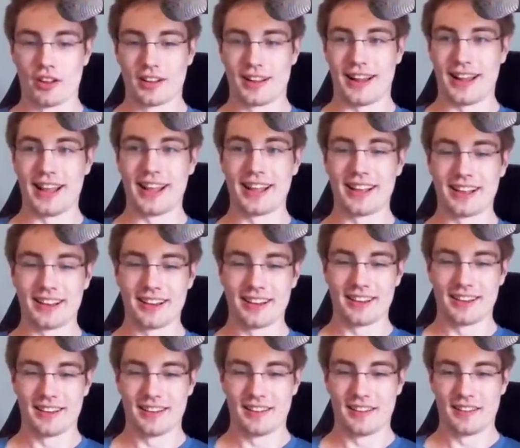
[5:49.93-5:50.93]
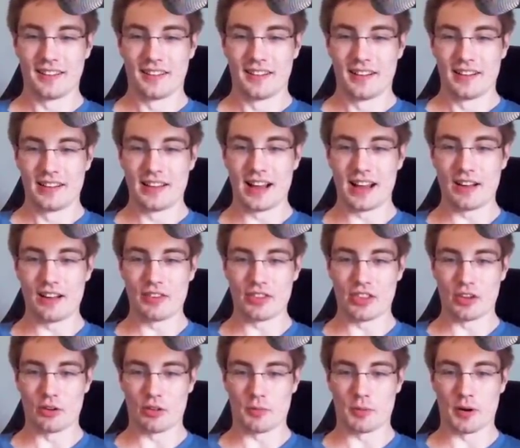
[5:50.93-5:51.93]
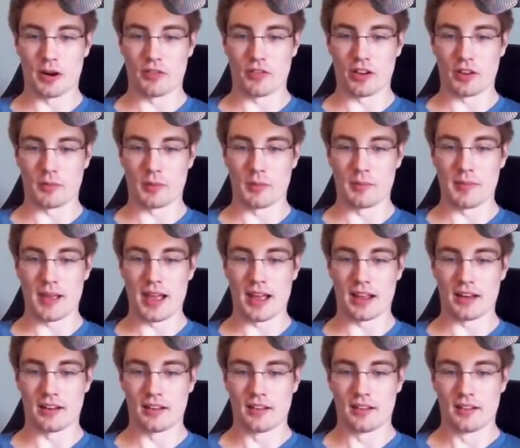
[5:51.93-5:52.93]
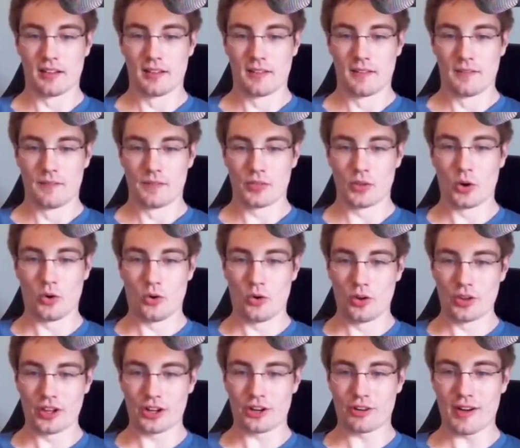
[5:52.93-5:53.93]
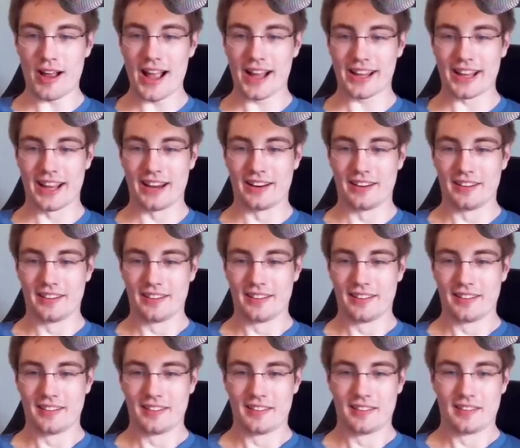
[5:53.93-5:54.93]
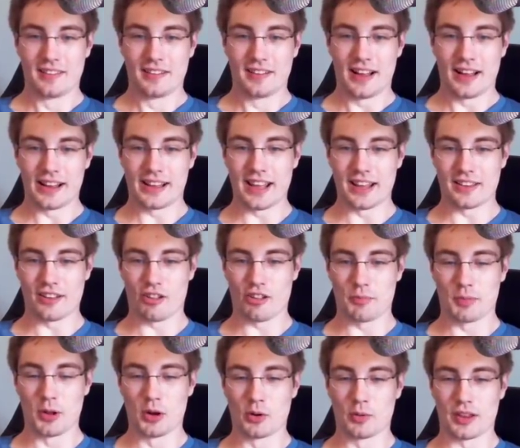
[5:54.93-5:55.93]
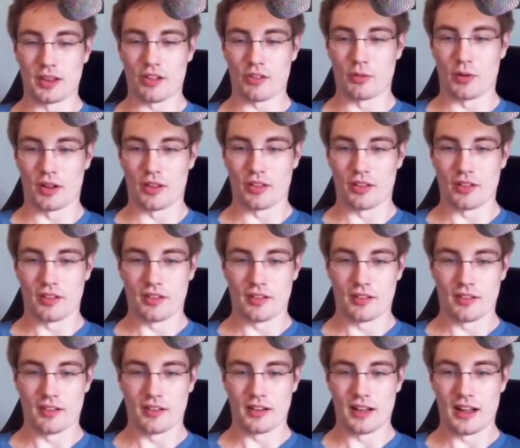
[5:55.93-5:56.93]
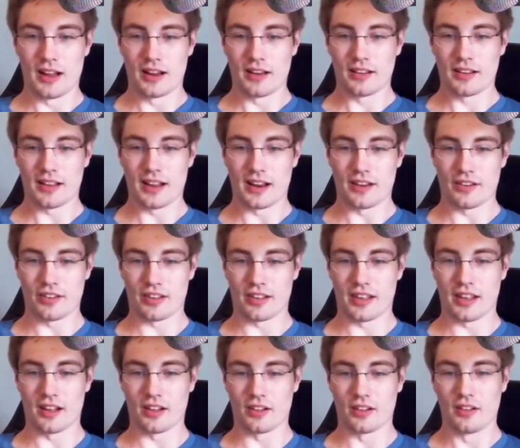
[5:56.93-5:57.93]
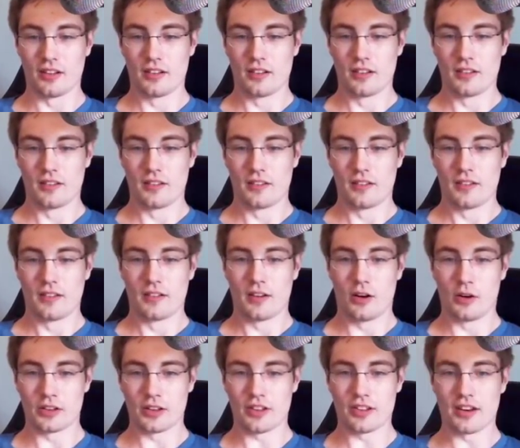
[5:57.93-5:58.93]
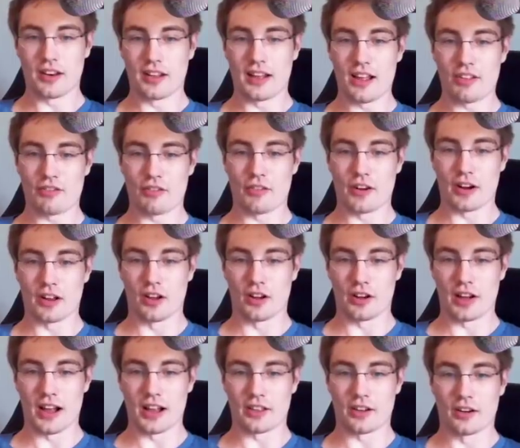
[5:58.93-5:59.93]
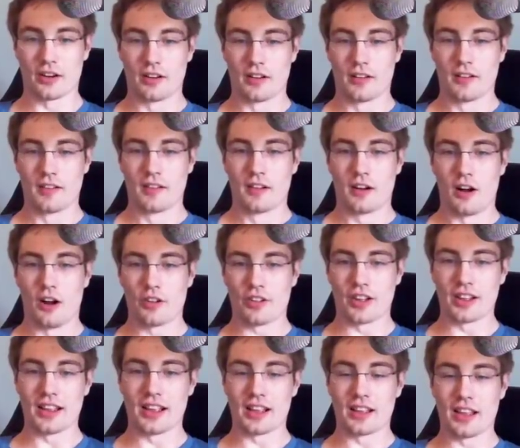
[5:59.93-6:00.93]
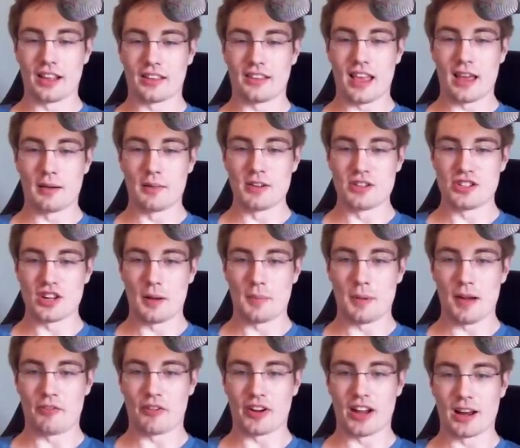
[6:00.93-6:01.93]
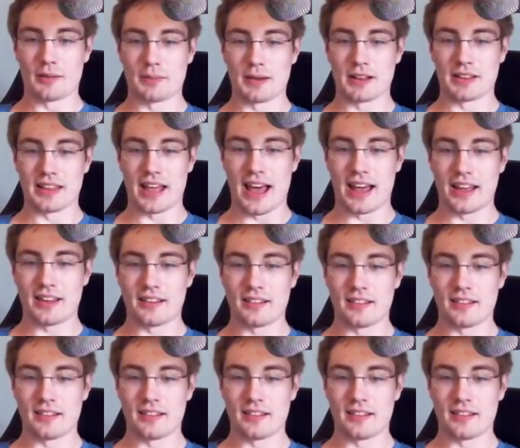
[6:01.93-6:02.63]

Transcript: Like, mm -hmm. not everything was perfect, but man. Oh, the Kraken! I can't explode with this one. Gotta just kill. Oh, it doesn't last for very long either. Also, like, like, like damage up. I forgot about that.